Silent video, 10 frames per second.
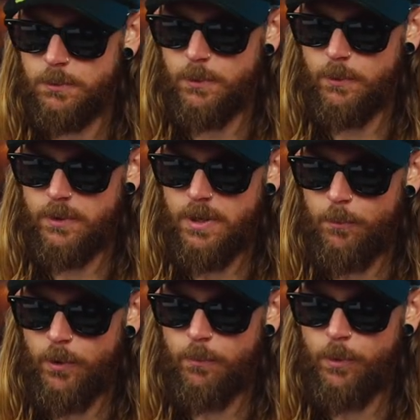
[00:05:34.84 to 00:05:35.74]
we are doing a
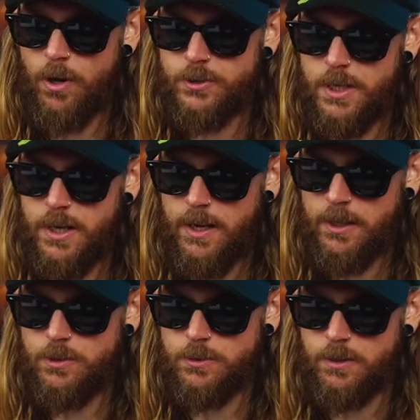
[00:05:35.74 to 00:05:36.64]
temporary
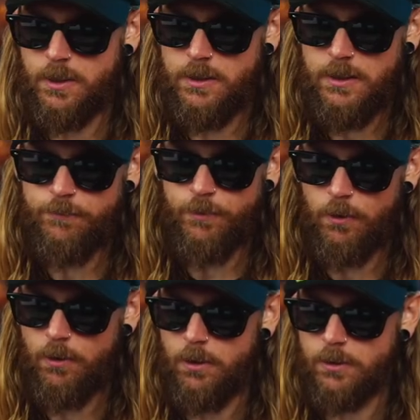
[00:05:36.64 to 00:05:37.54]
project using the
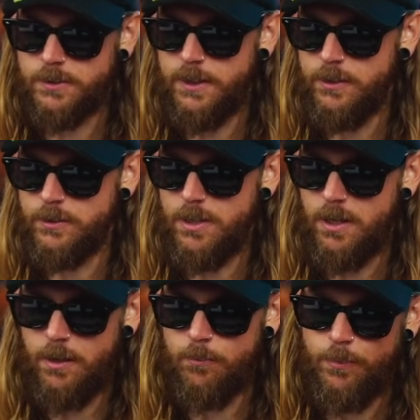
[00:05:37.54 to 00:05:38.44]
default, saying you're just
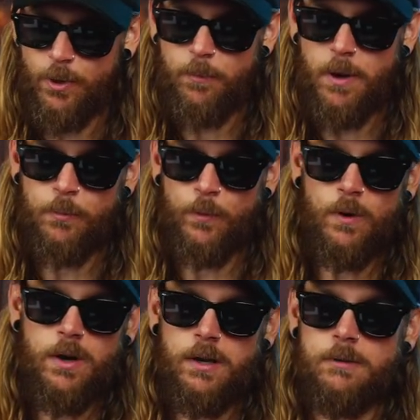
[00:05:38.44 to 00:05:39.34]
getting burp up and
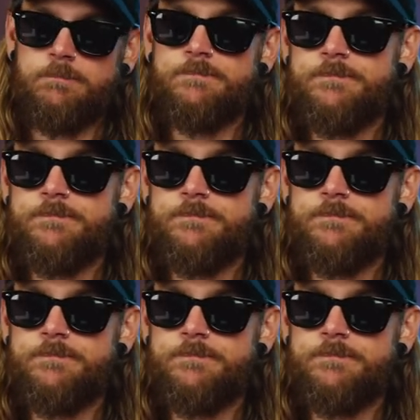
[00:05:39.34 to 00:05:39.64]
running.